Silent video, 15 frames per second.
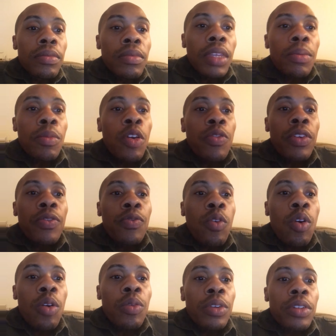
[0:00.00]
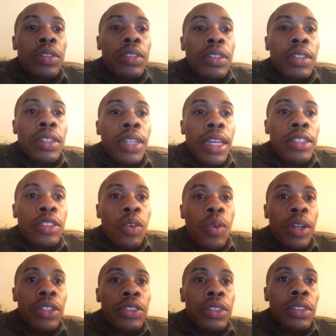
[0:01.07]
And moving forward to the next
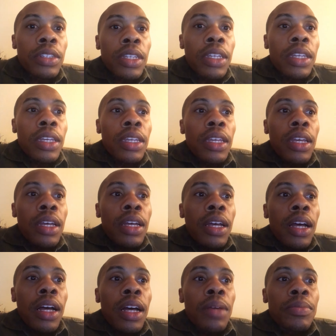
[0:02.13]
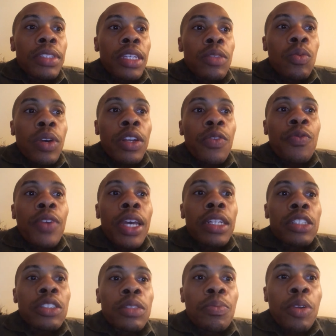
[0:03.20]
question, says, what
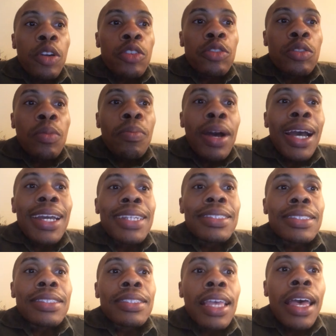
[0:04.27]
effect could personal biases